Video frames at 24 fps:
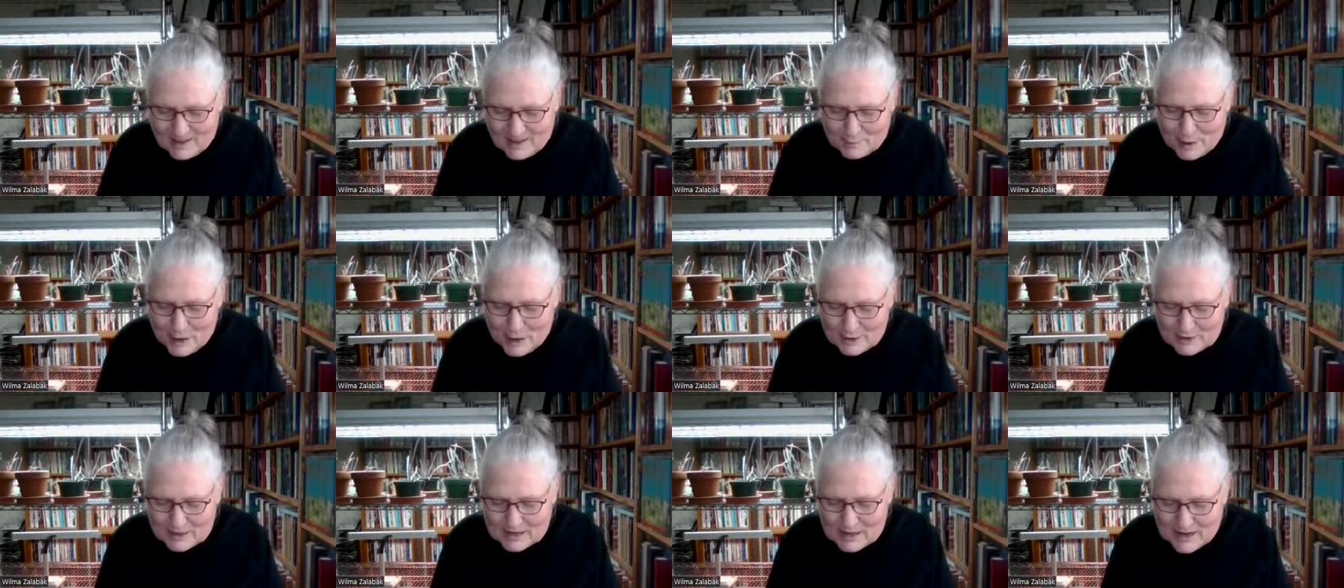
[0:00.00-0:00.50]

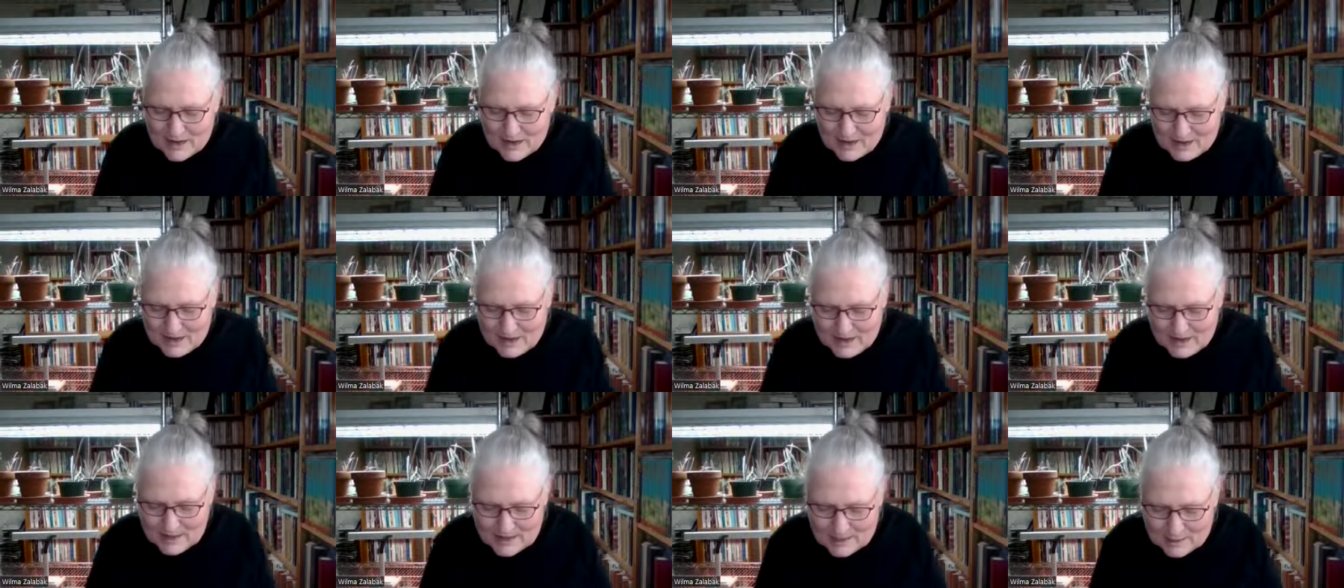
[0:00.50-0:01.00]
About
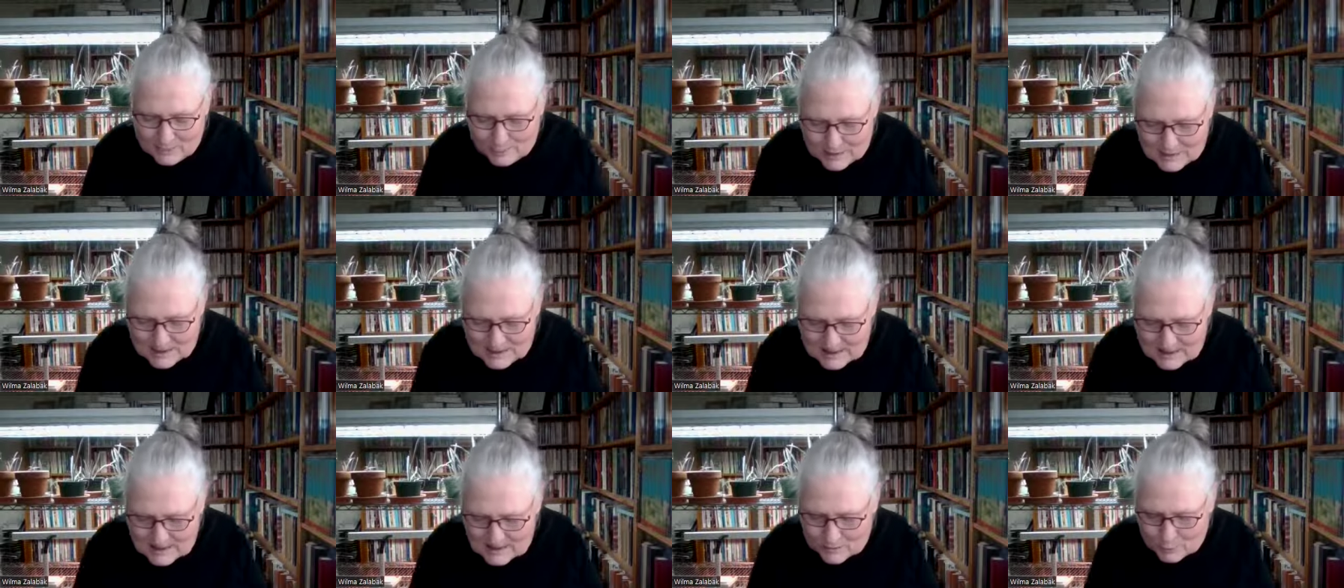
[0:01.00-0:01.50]
9 a.m.,
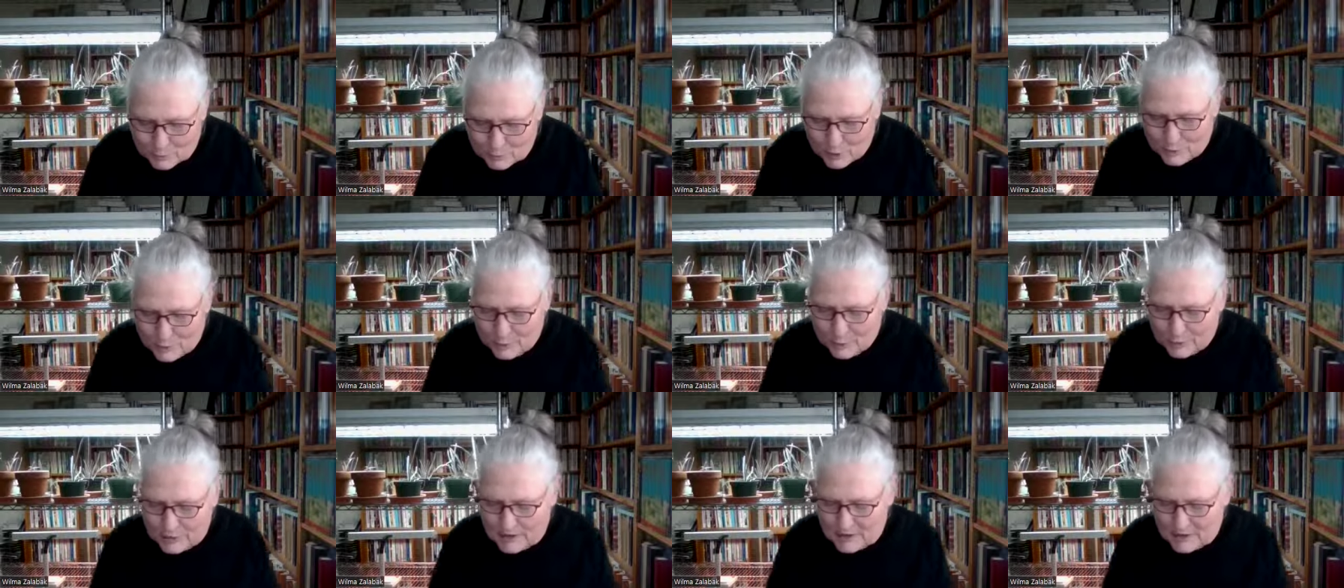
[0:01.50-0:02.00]
he sees more
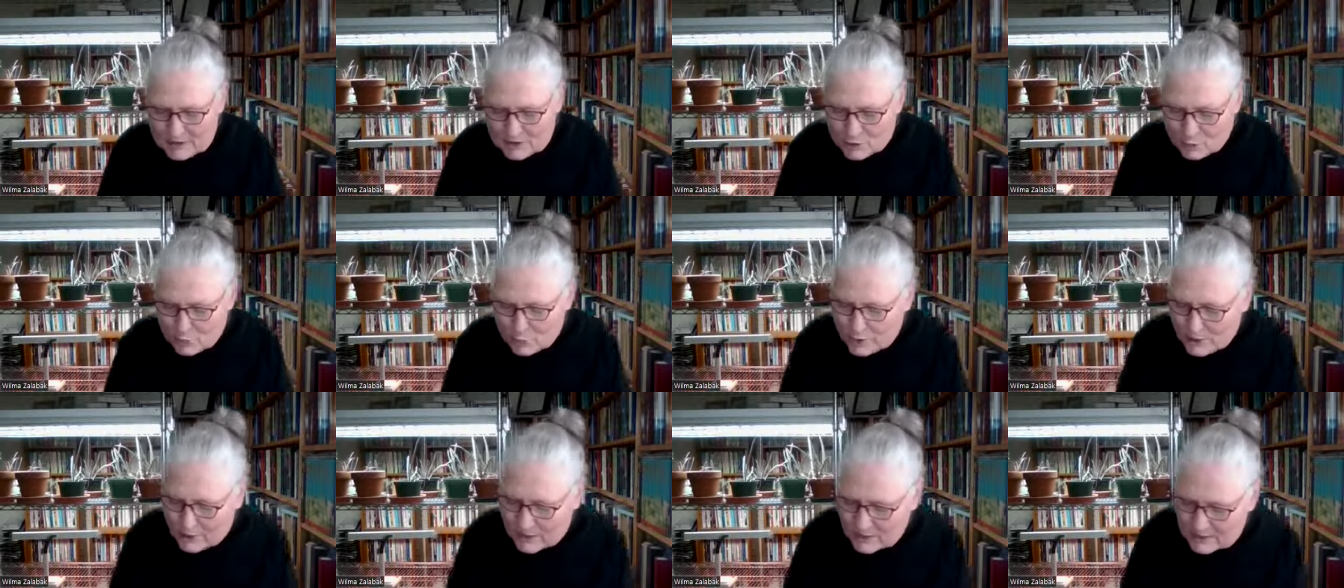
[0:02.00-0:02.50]

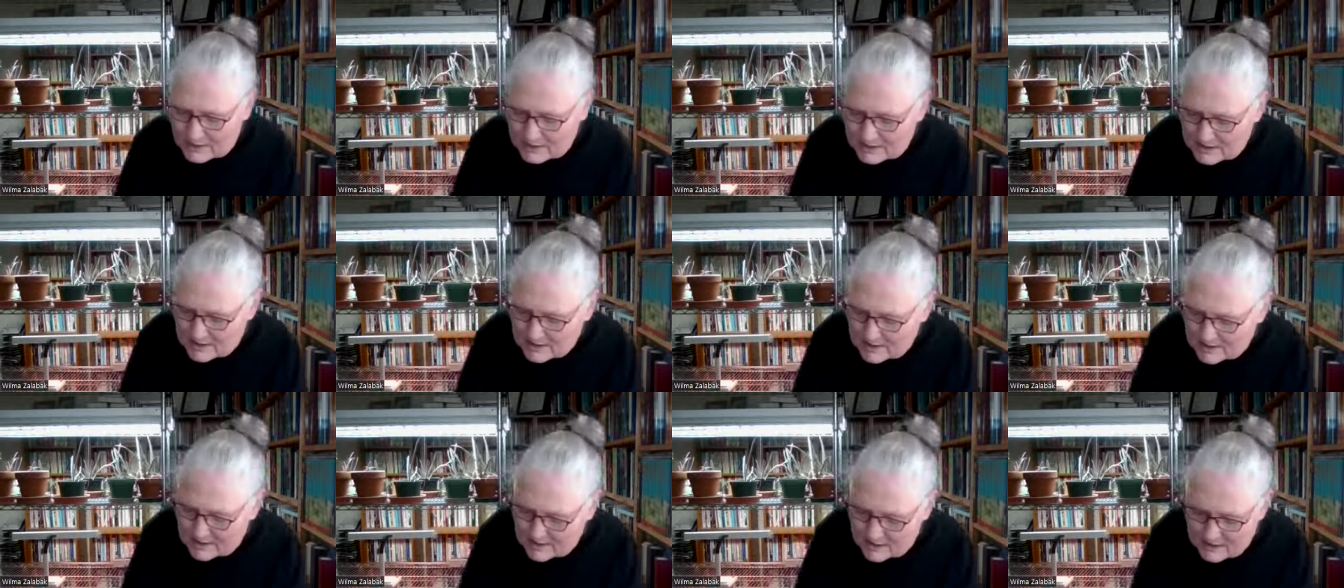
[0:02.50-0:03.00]
potential workers
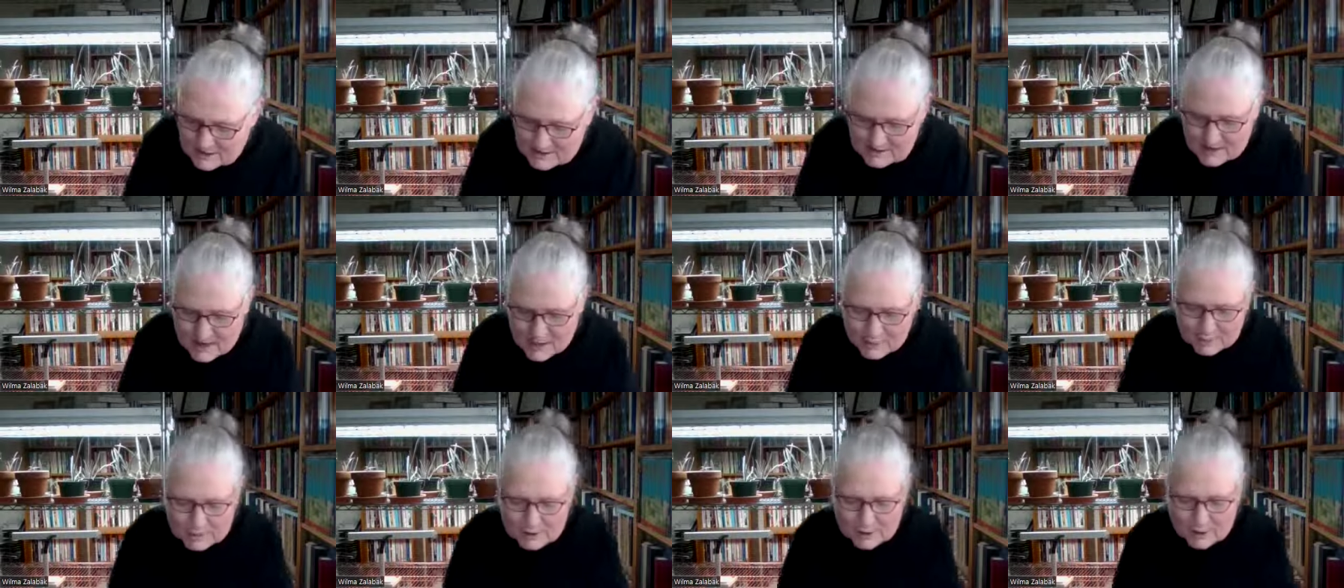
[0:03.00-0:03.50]
and tells
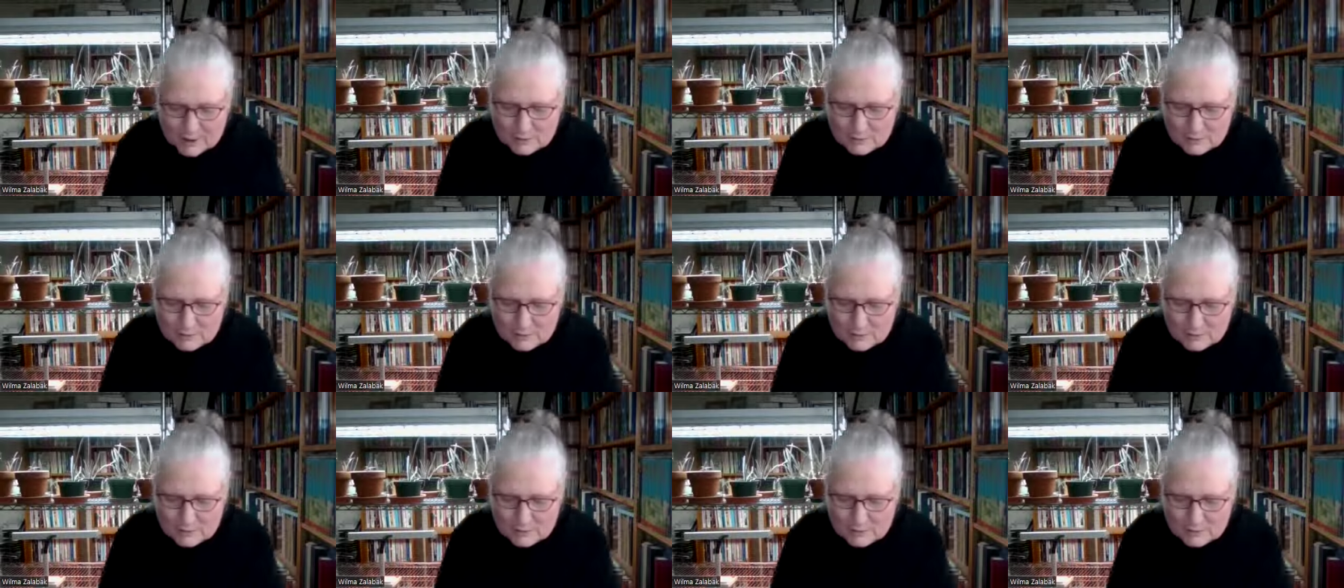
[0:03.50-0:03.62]
them to